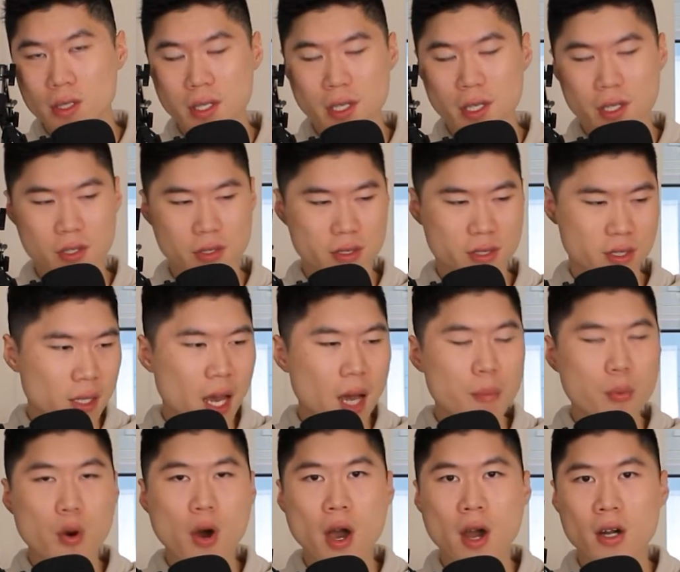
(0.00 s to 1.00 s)
He's
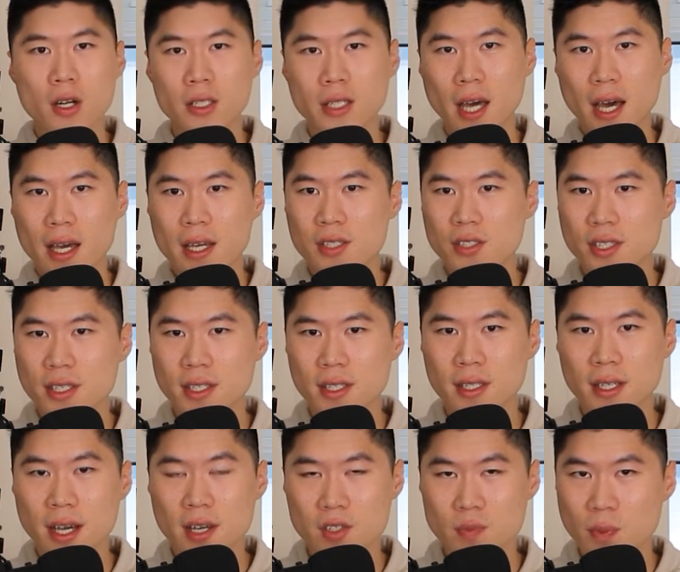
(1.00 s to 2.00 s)
not
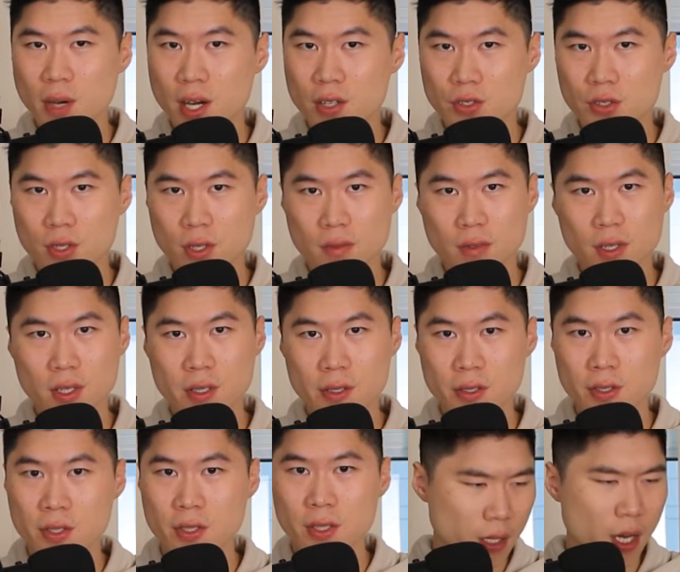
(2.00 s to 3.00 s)
prioritizing as much of
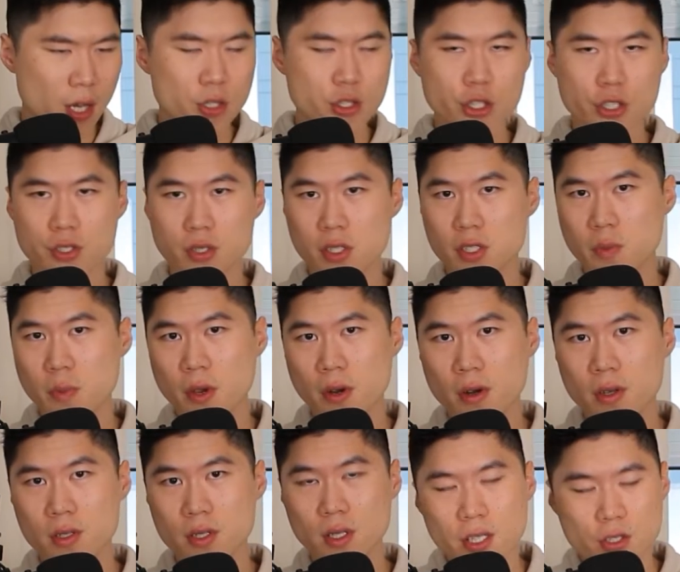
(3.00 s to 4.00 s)
his conscious
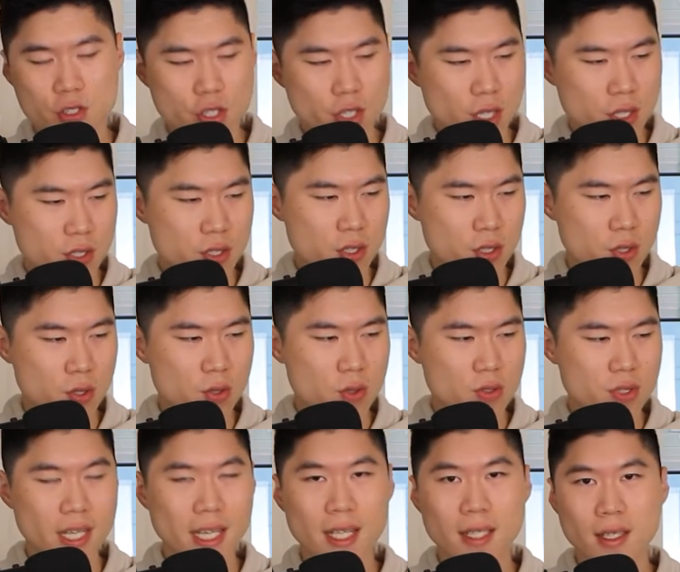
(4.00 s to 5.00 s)
experience. He just
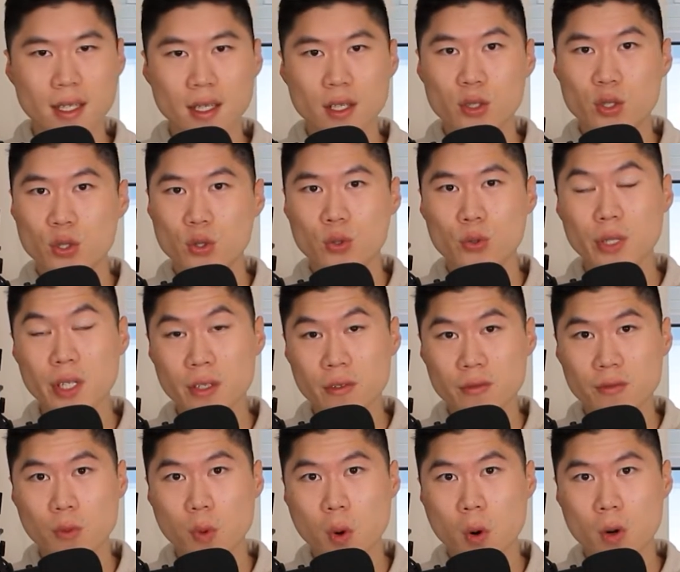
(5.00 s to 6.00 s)
uses data to
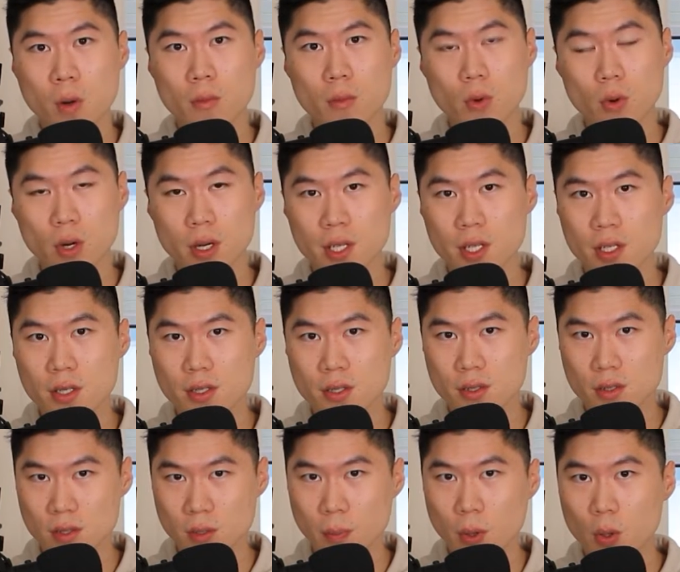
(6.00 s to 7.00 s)
inform what he's
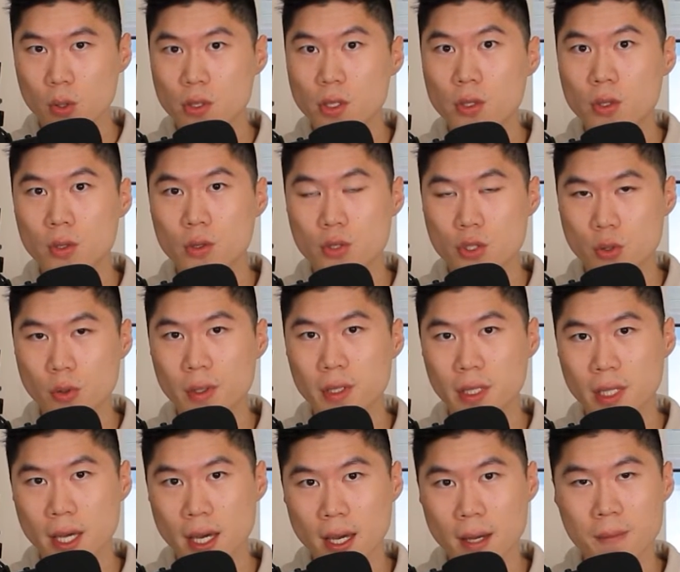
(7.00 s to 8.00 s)
supposed to do during
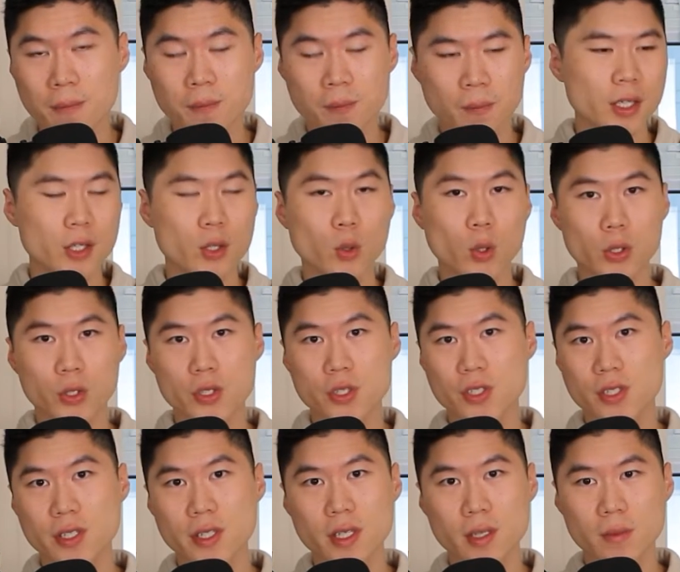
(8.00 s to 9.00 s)
the day in order to
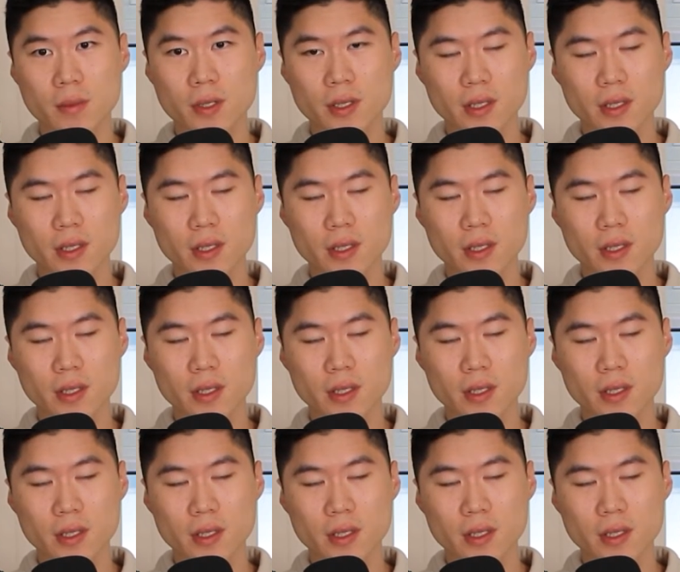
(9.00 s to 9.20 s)
sleep.